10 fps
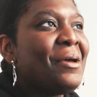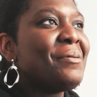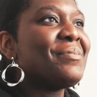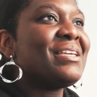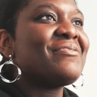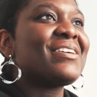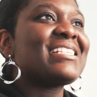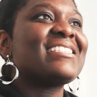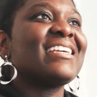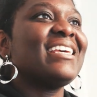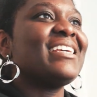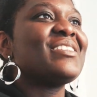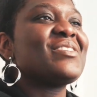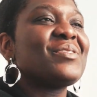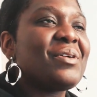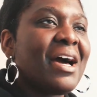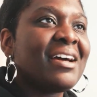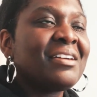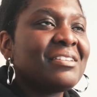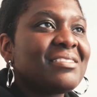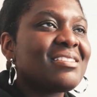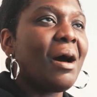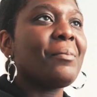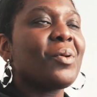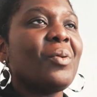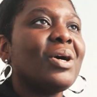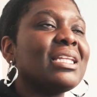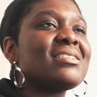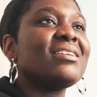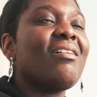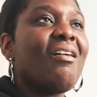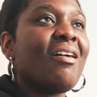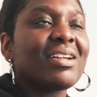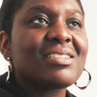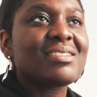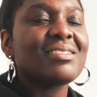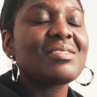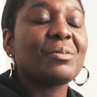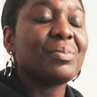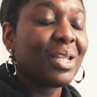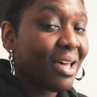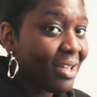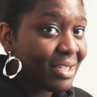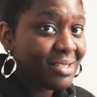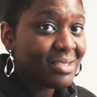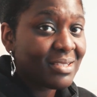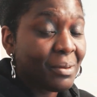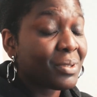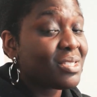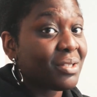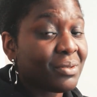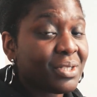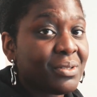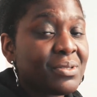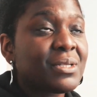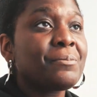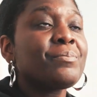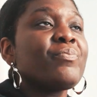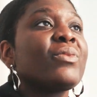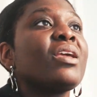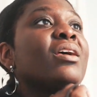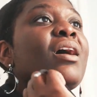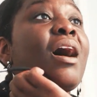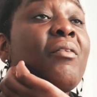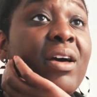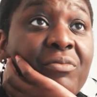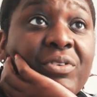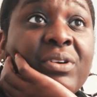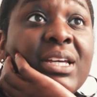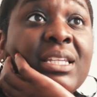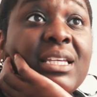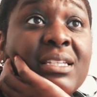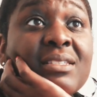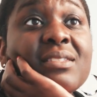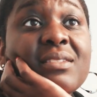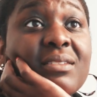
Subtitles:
be investing into high top quality art supplies and materials. However, it is,